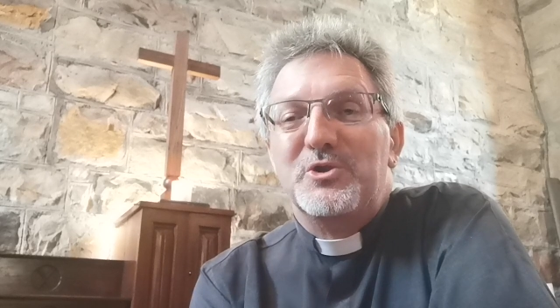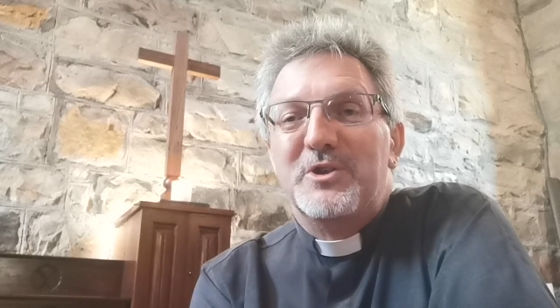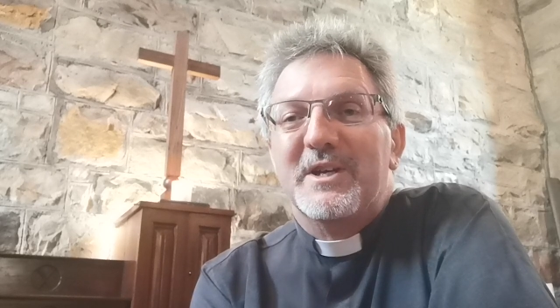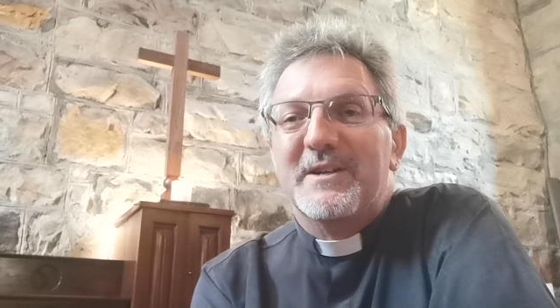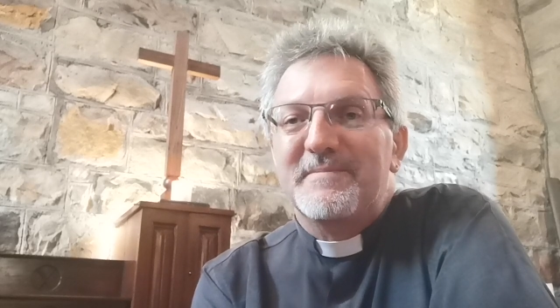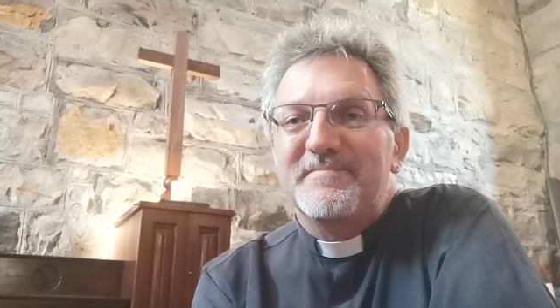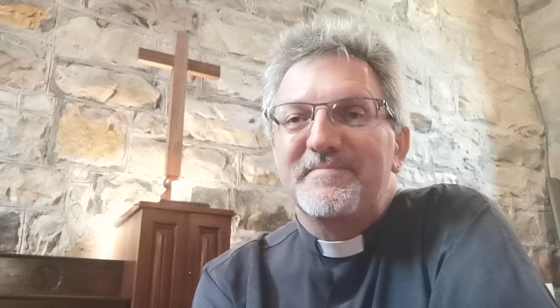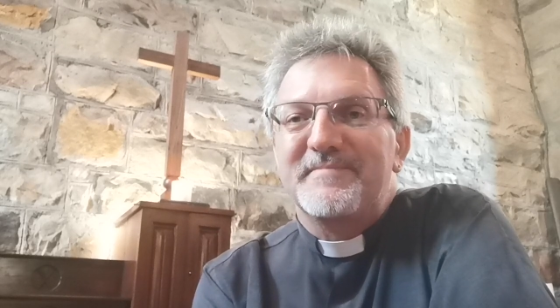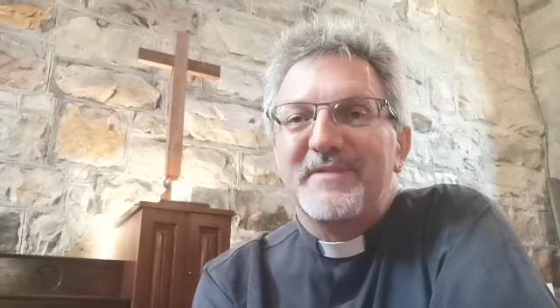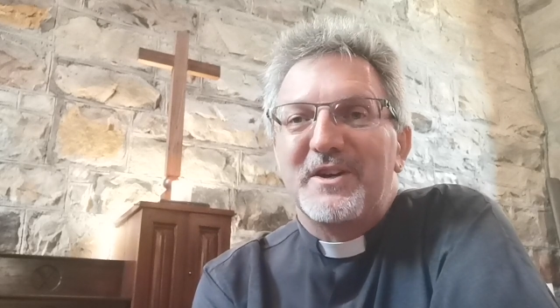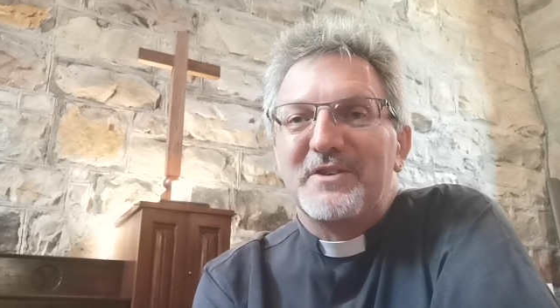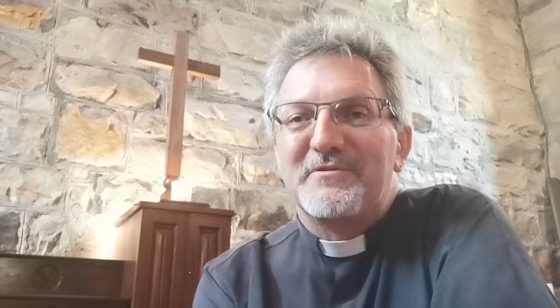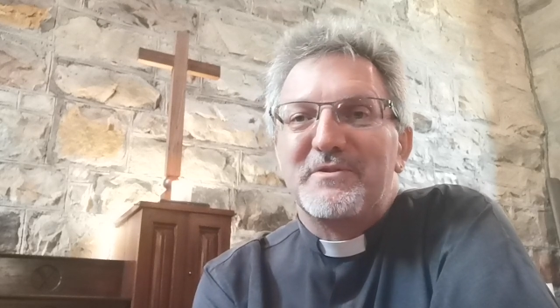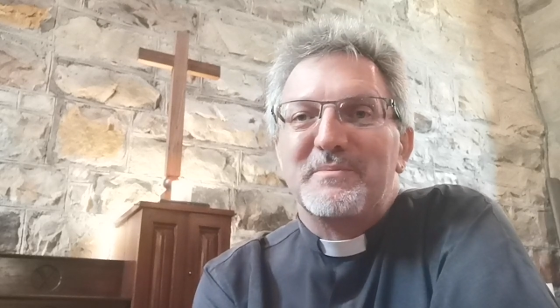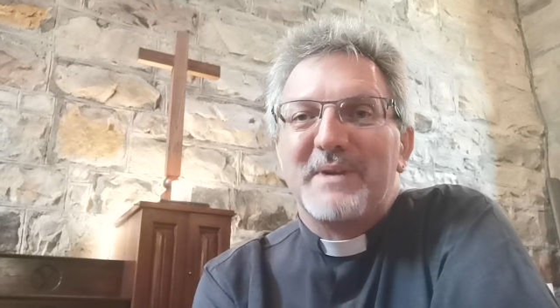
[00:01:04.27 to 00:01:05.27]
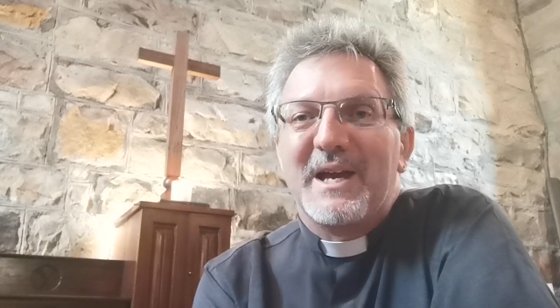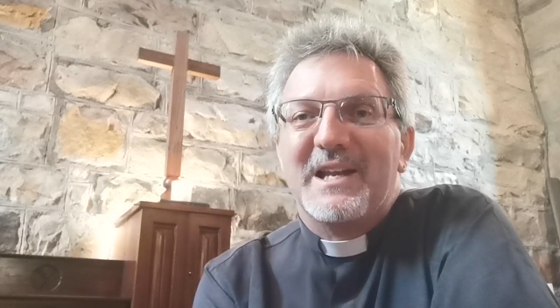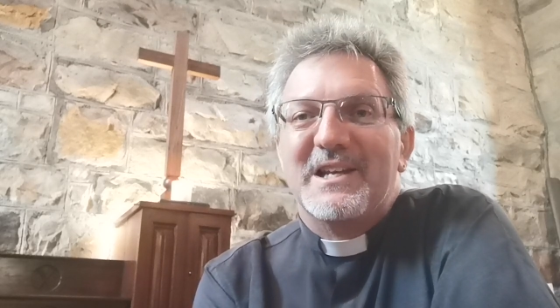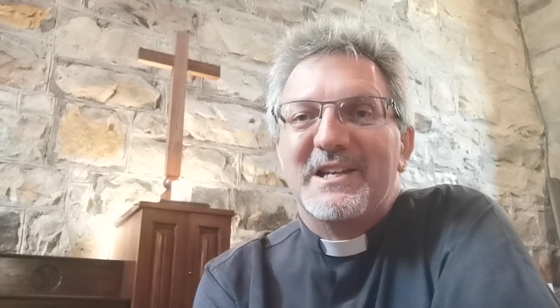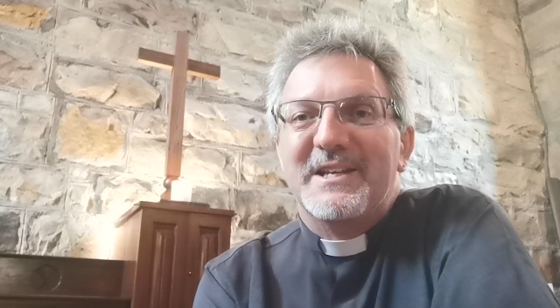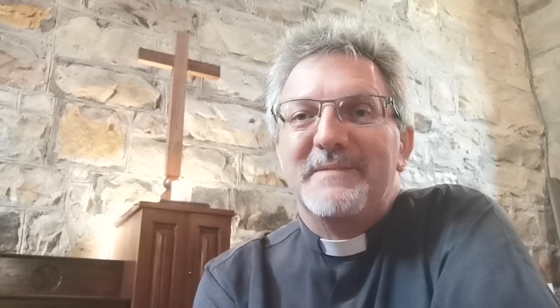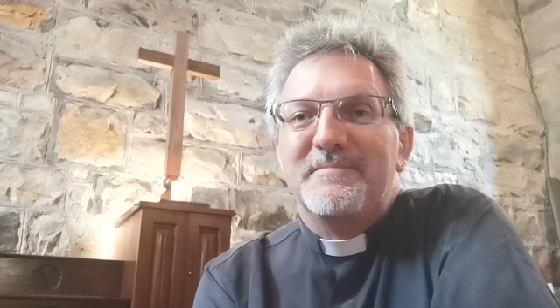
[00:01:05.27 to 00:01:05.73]
Judah, not from
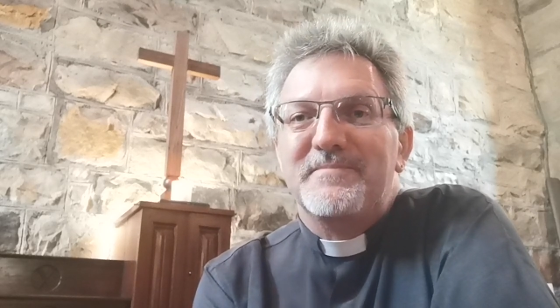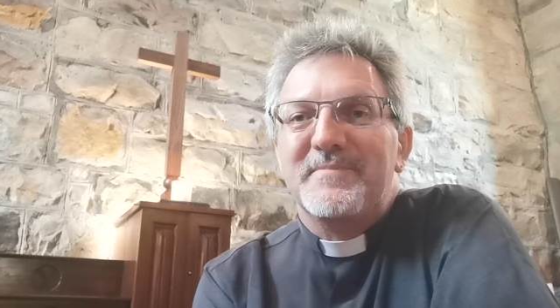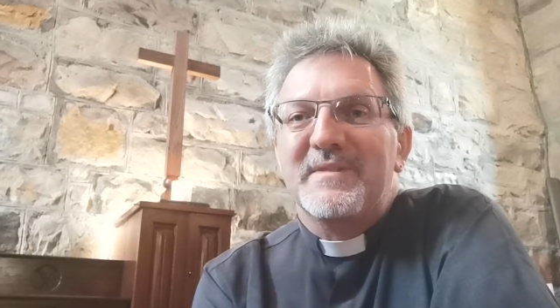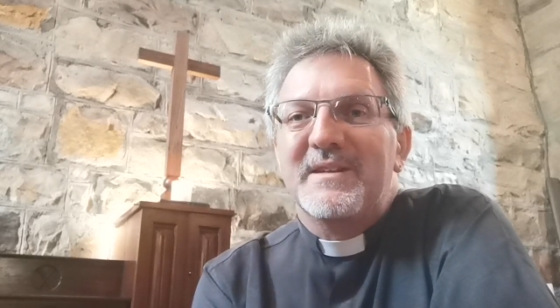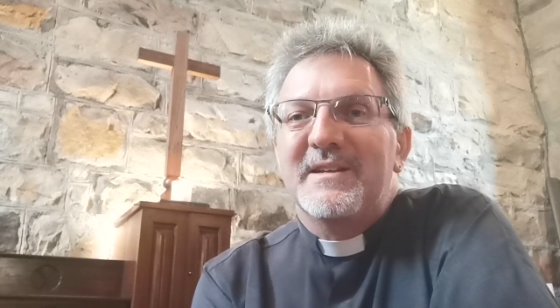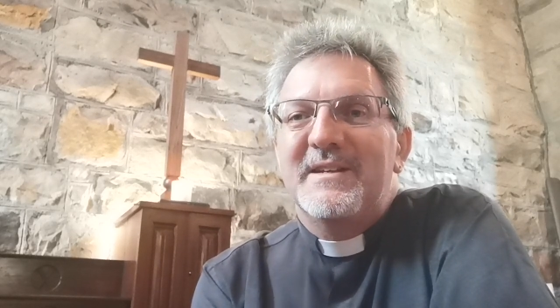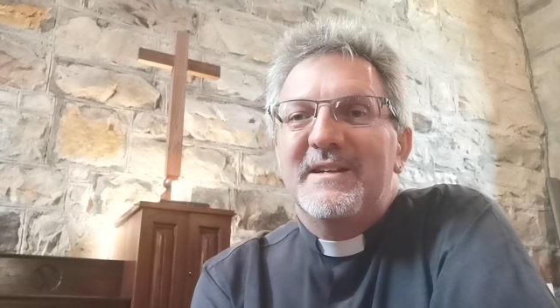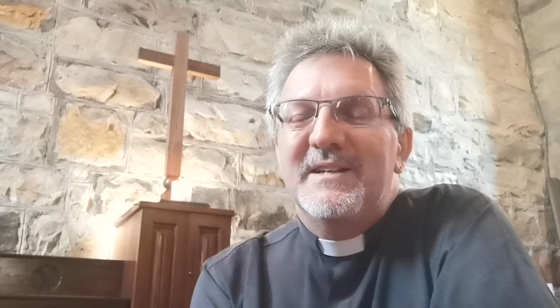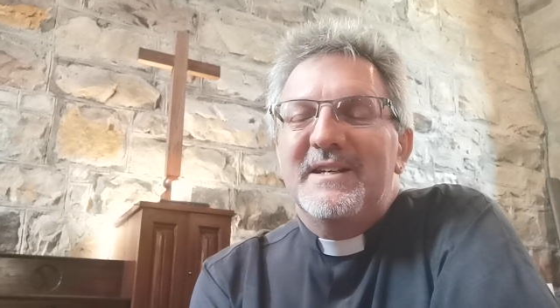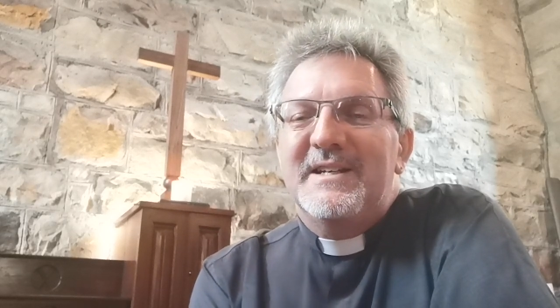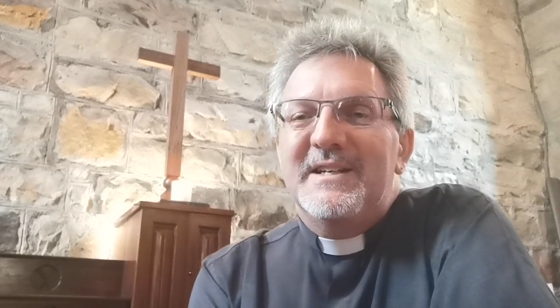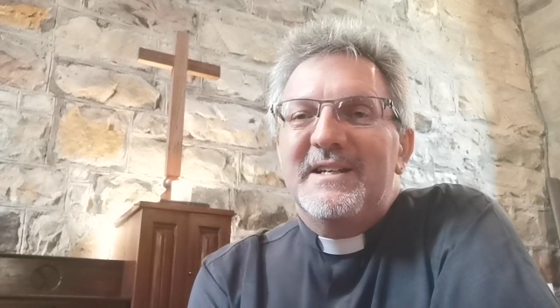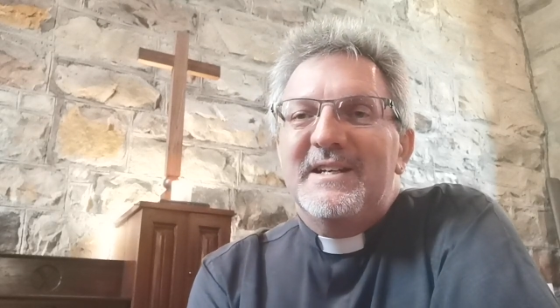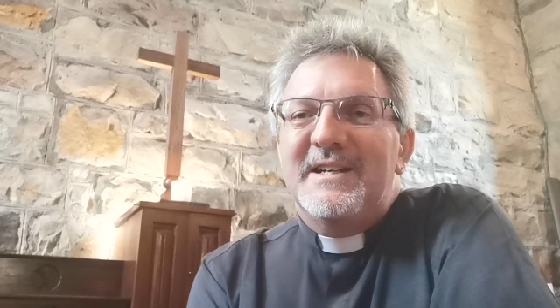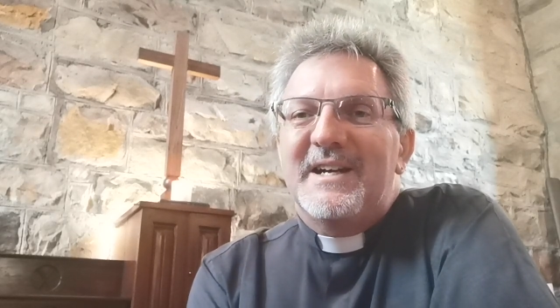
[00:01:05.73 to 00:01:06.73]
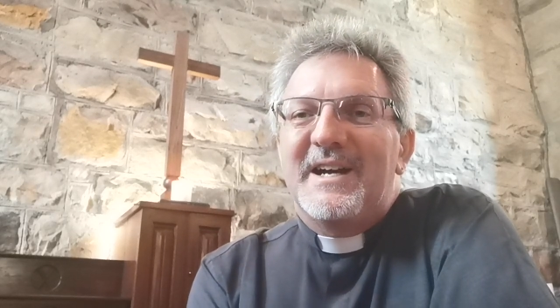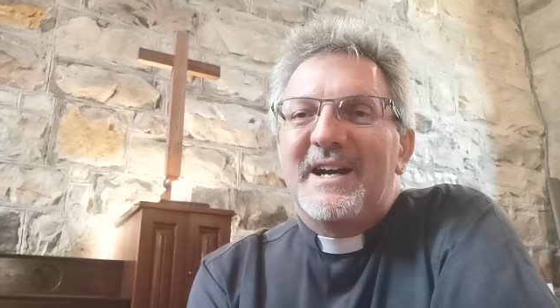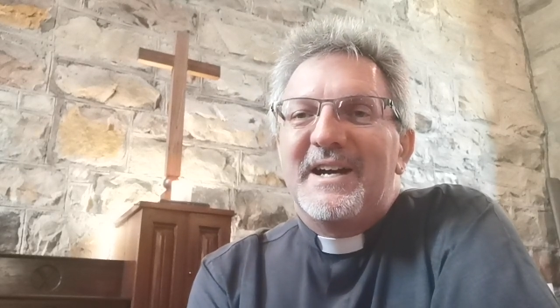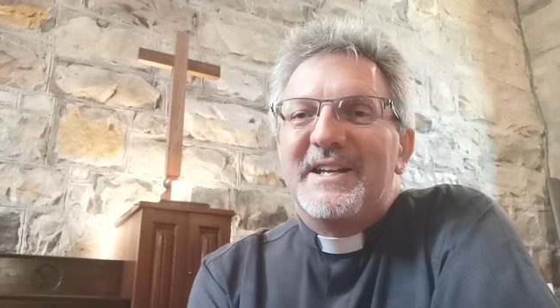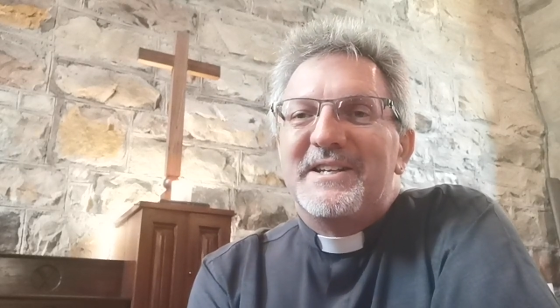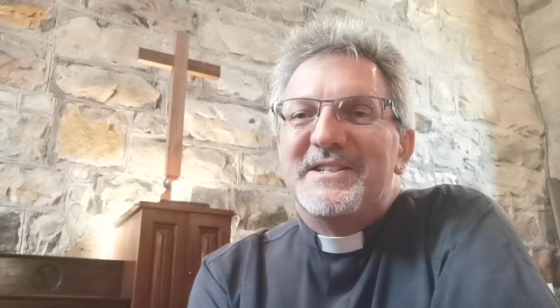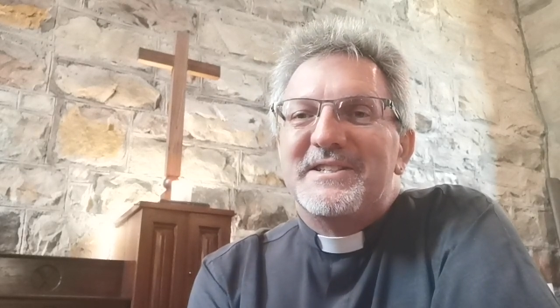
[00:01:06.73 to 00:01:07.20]
Galilee.
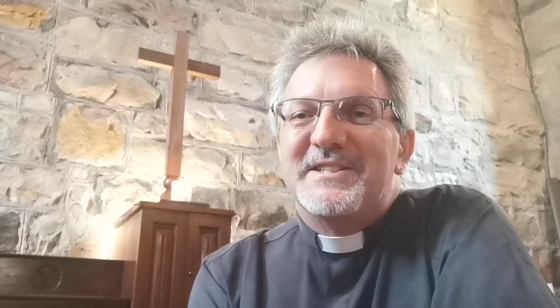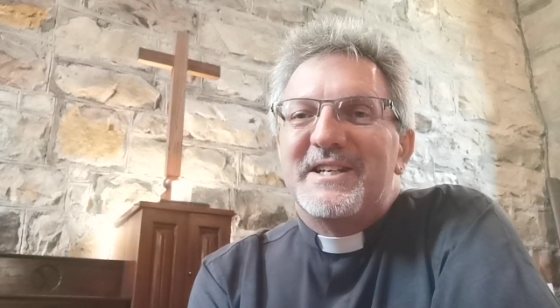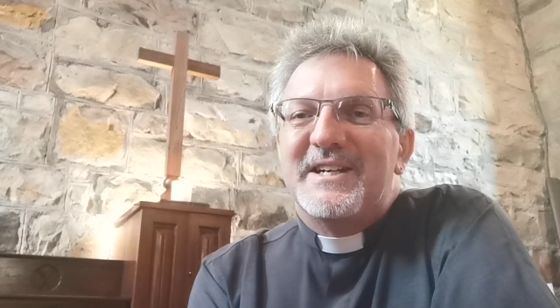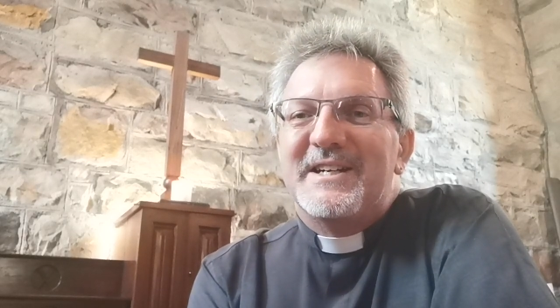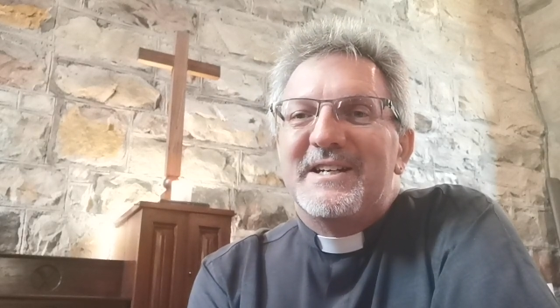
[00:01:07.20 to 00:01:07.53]
And